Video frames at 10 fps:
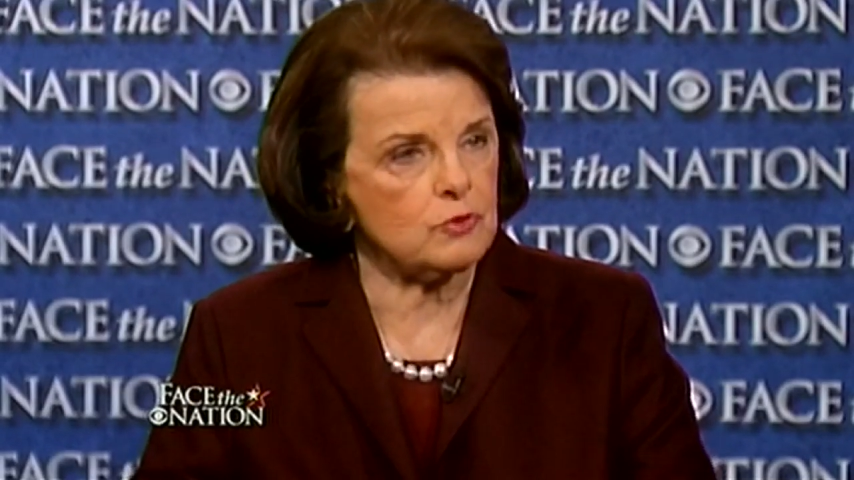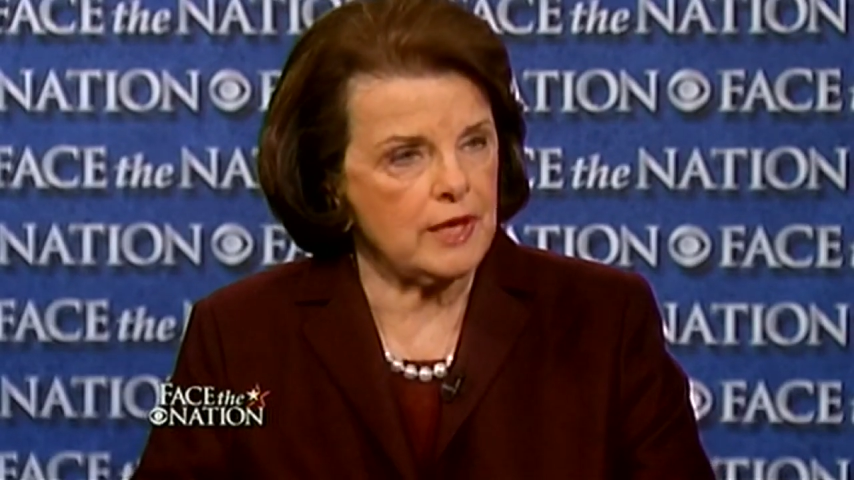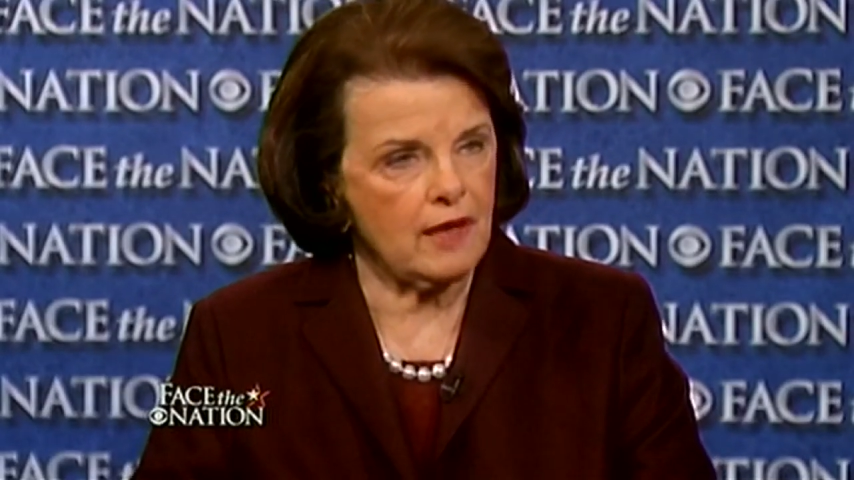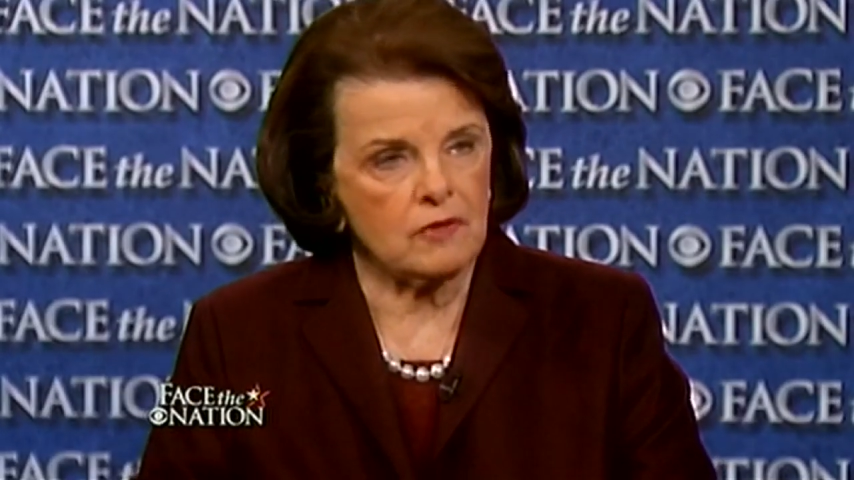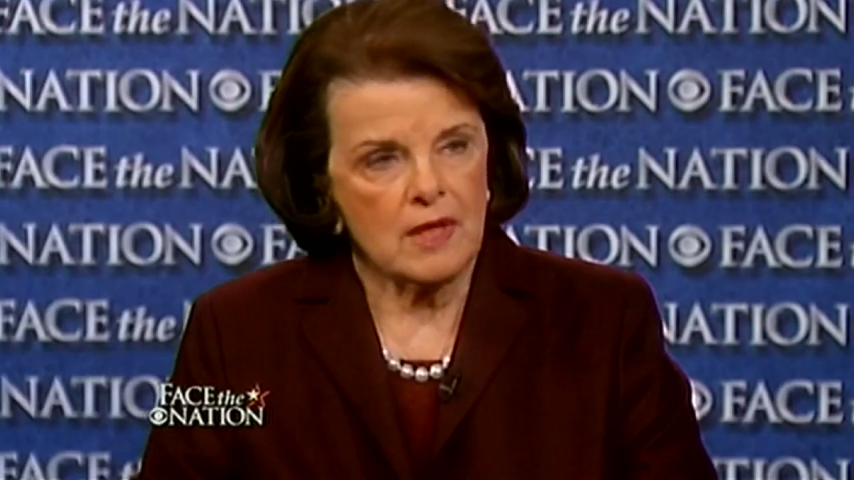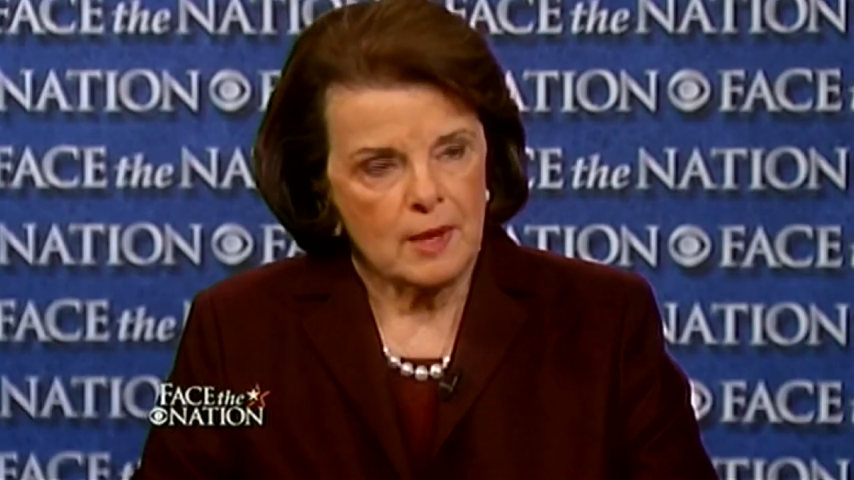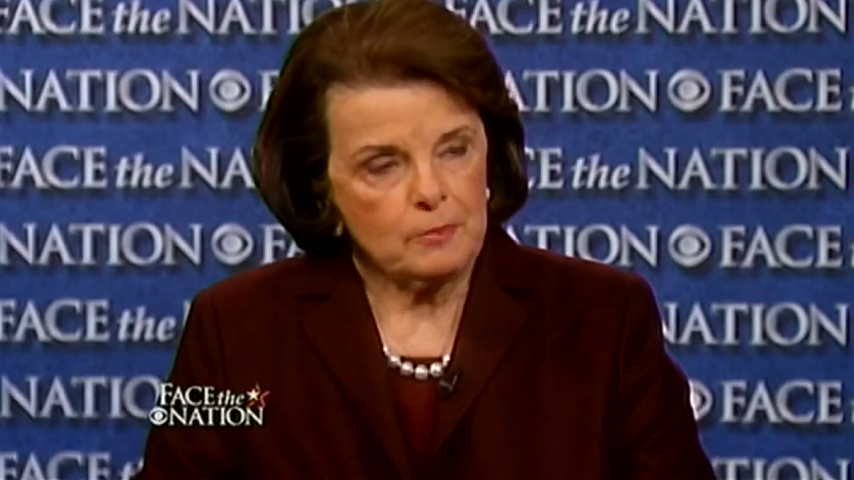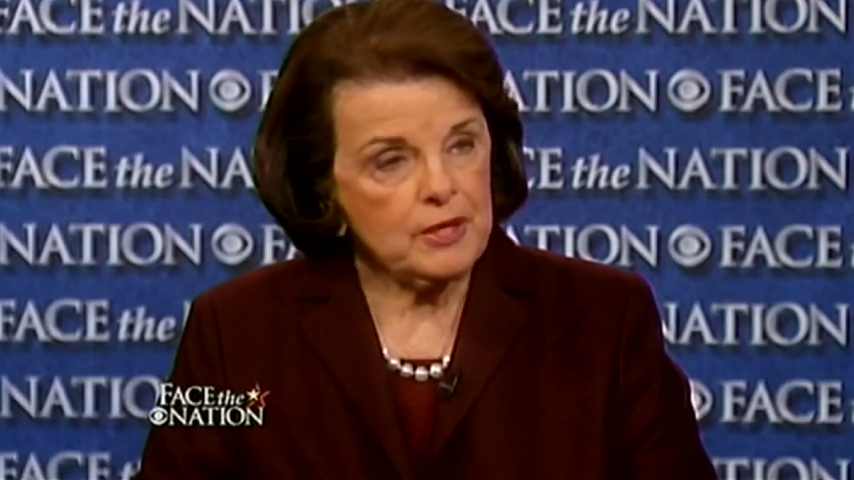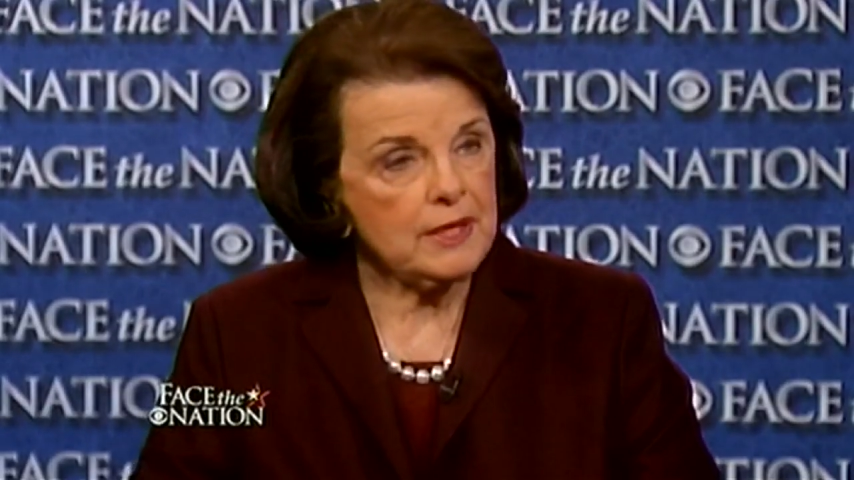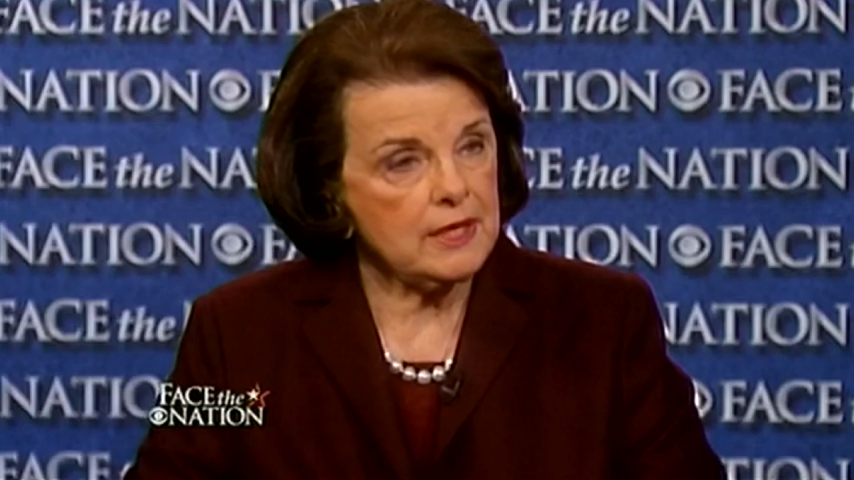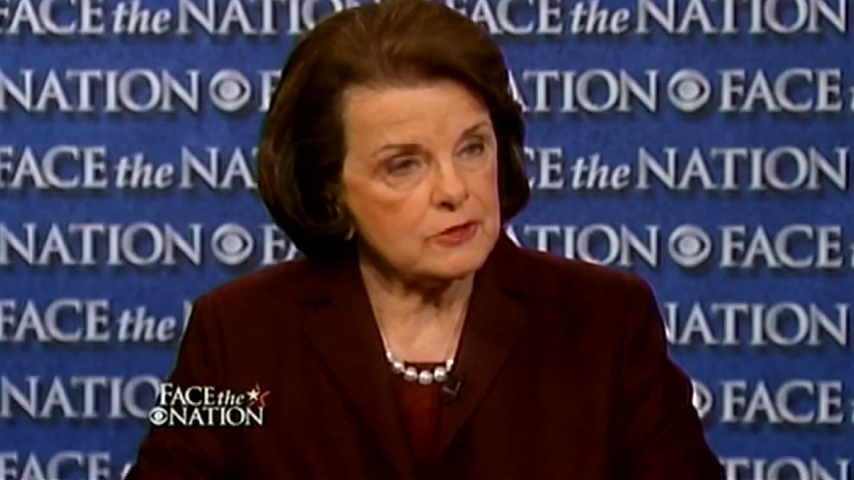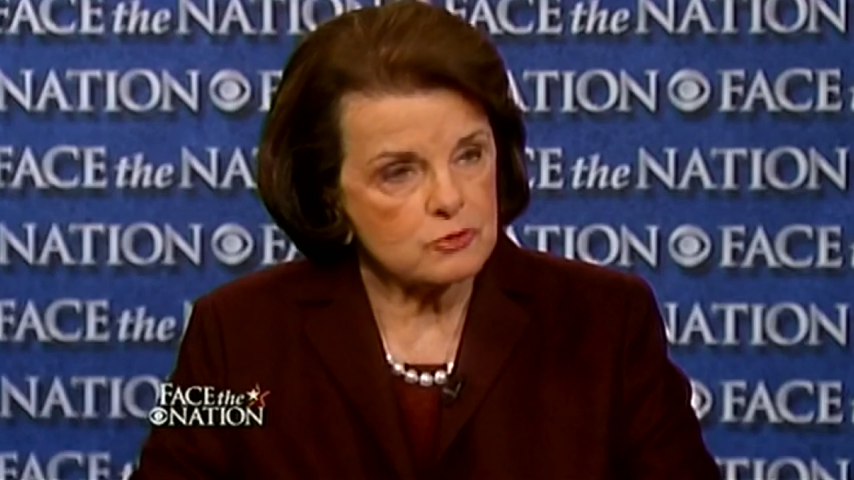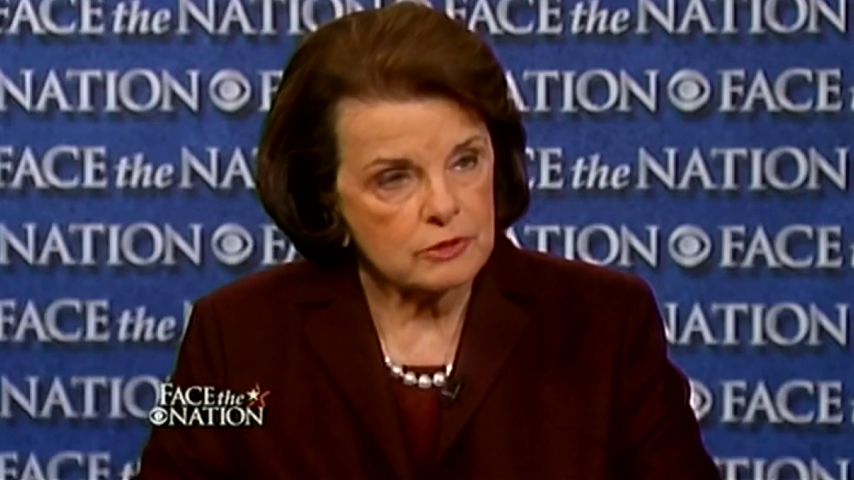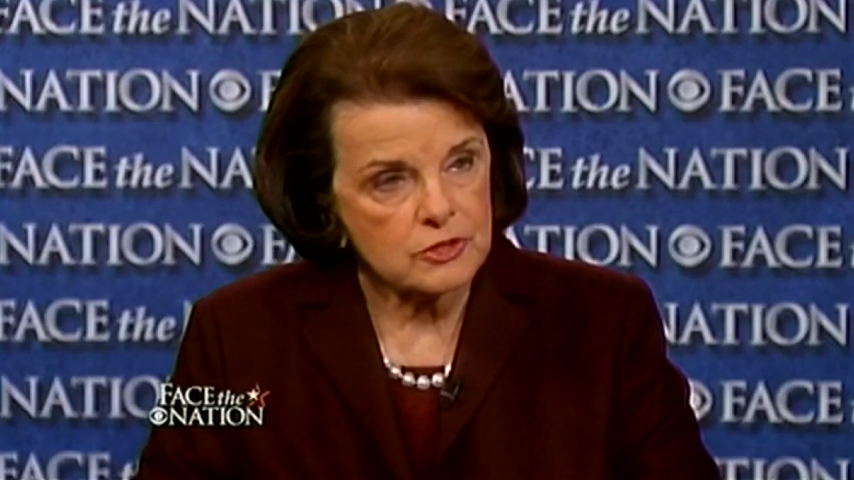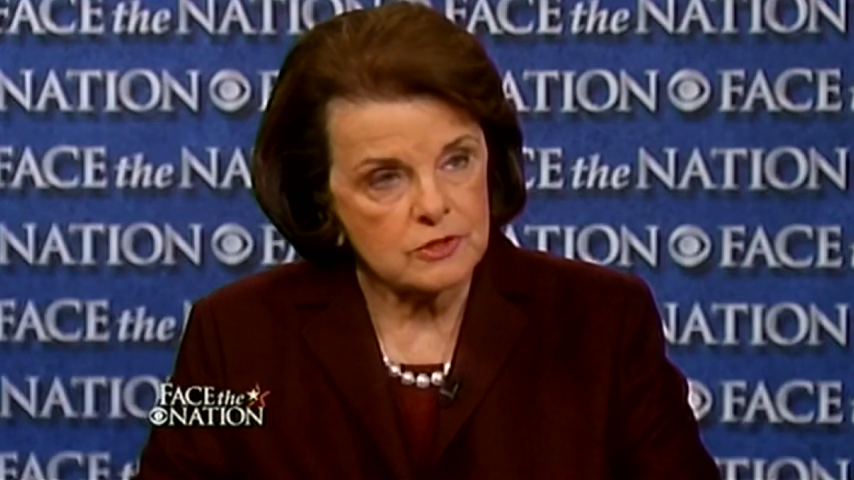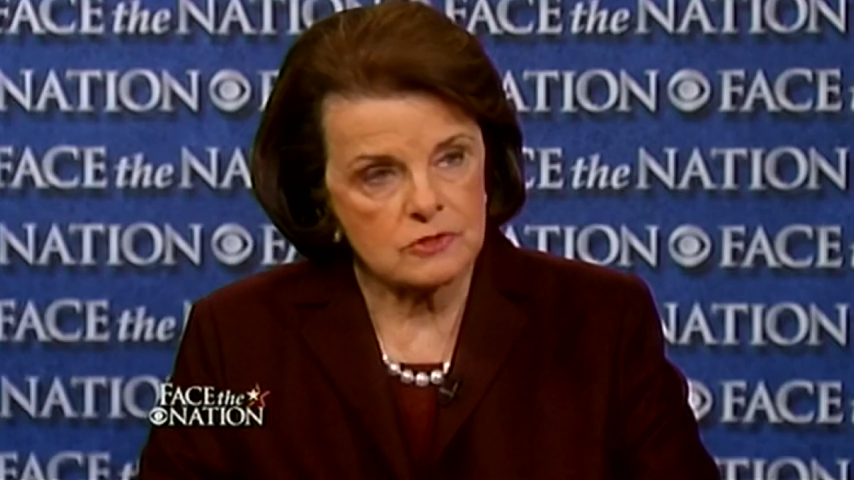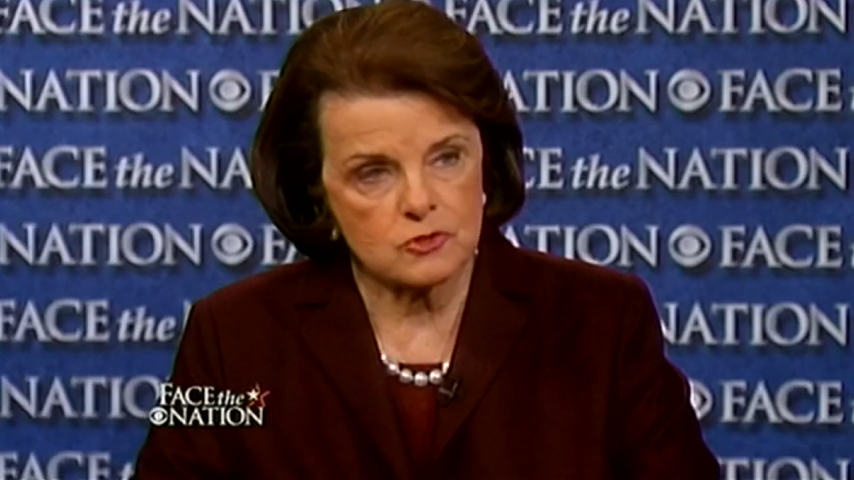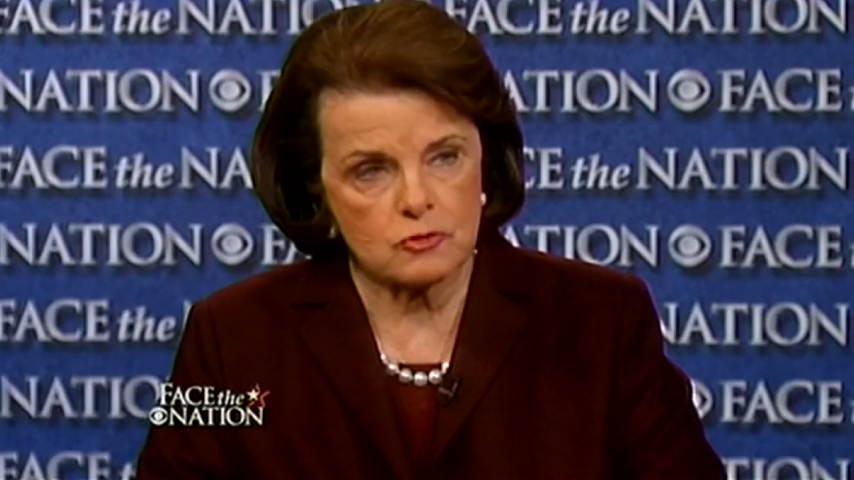we have pediatricians,